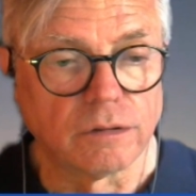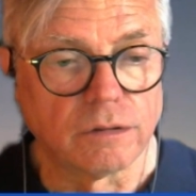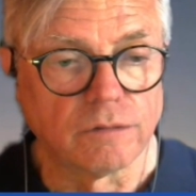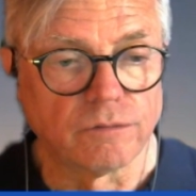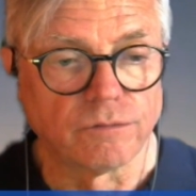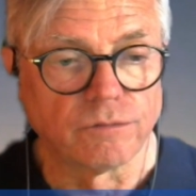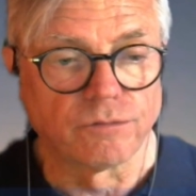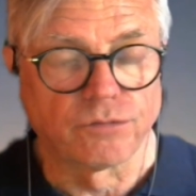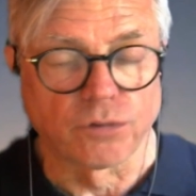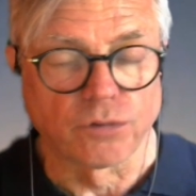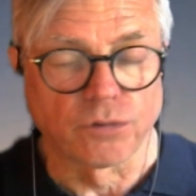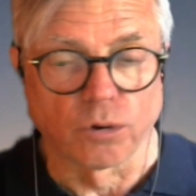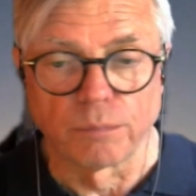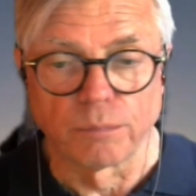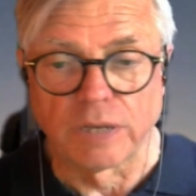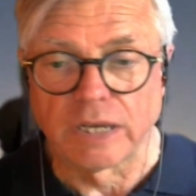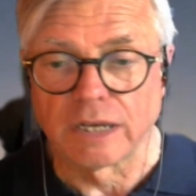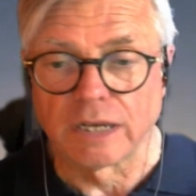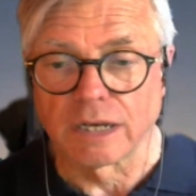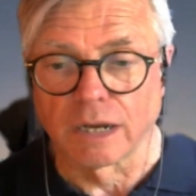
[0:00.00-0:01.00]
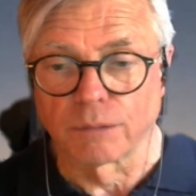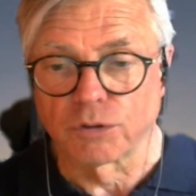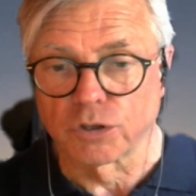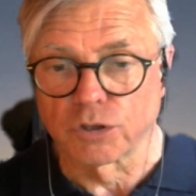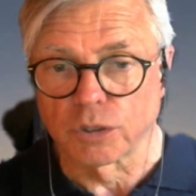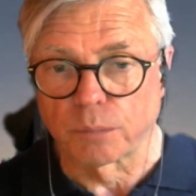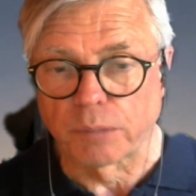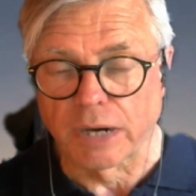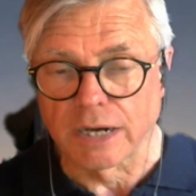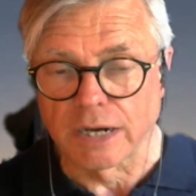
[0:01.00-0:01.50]
from me, I'm going
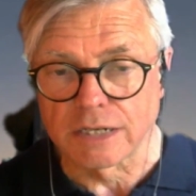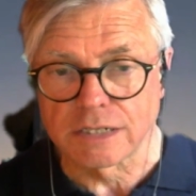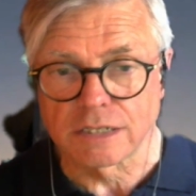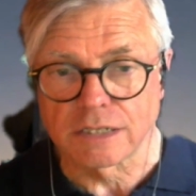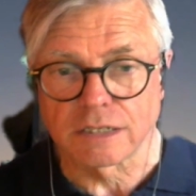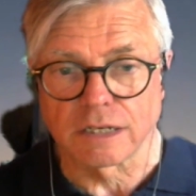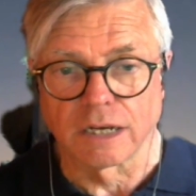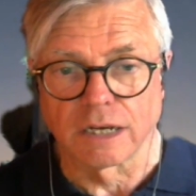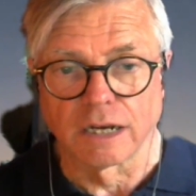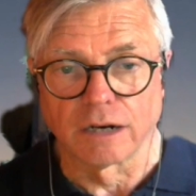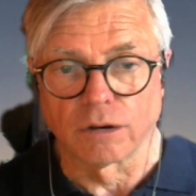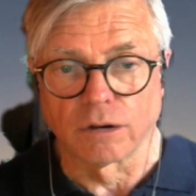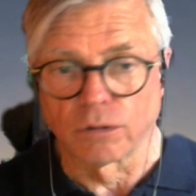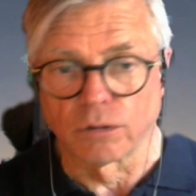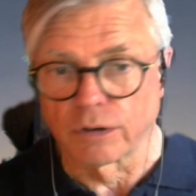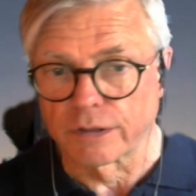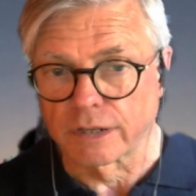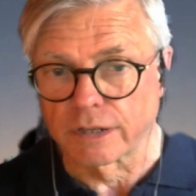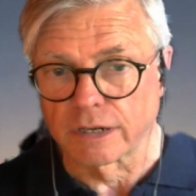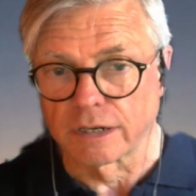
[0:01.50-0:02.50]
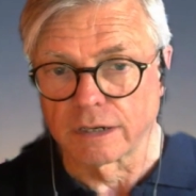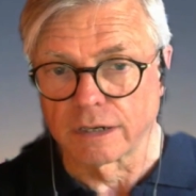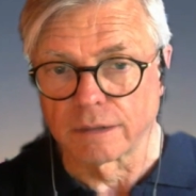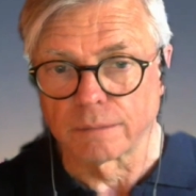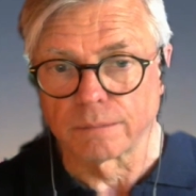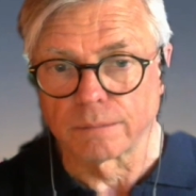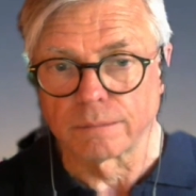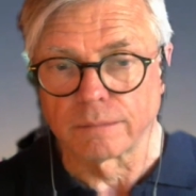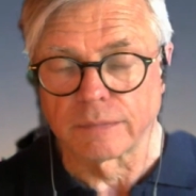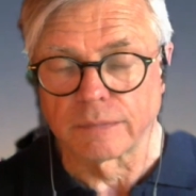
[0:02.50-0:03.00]
to pass
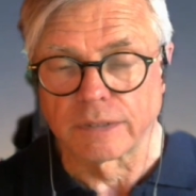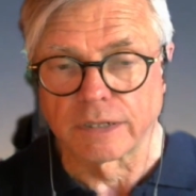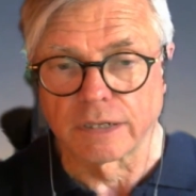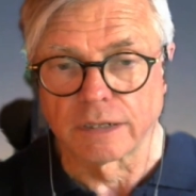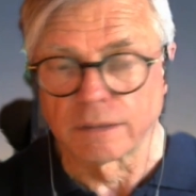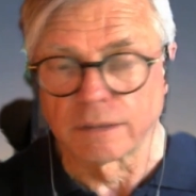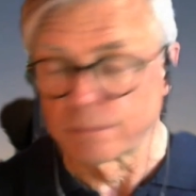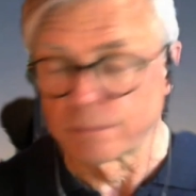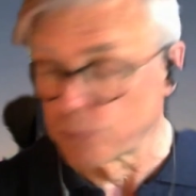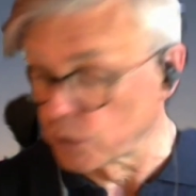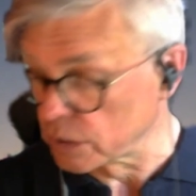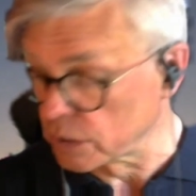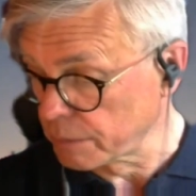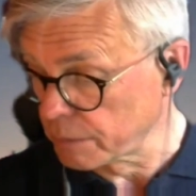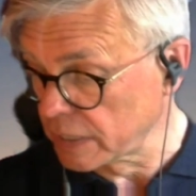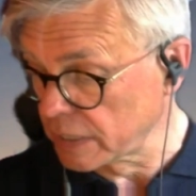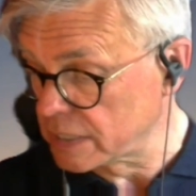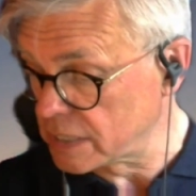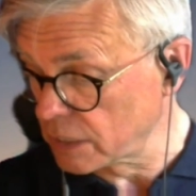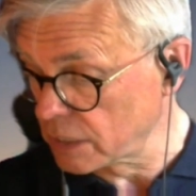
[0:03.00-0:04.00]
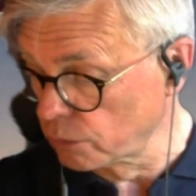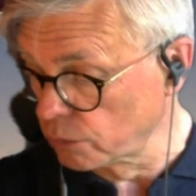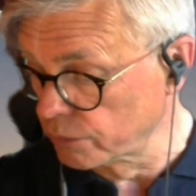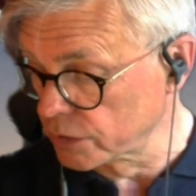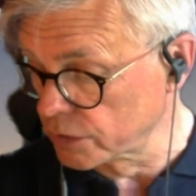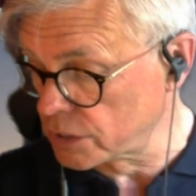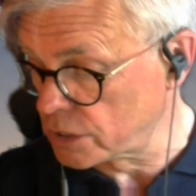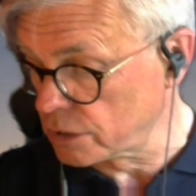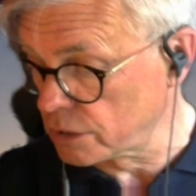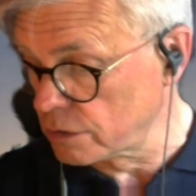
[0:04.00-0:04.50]
the meeting over
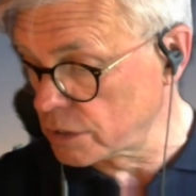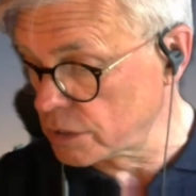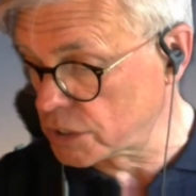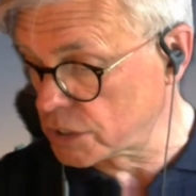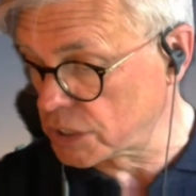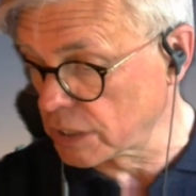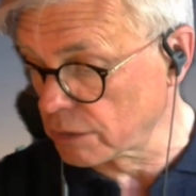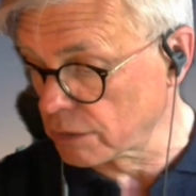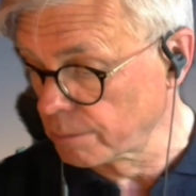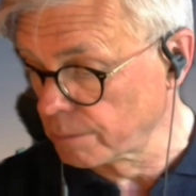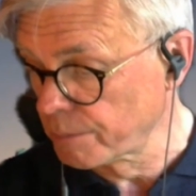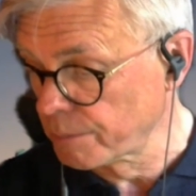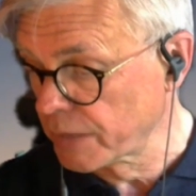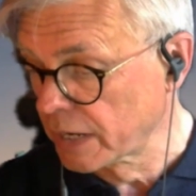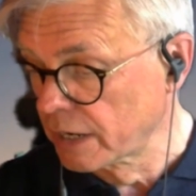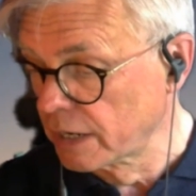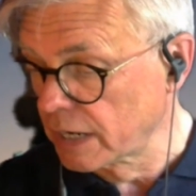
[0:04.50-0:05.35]
to Cyril.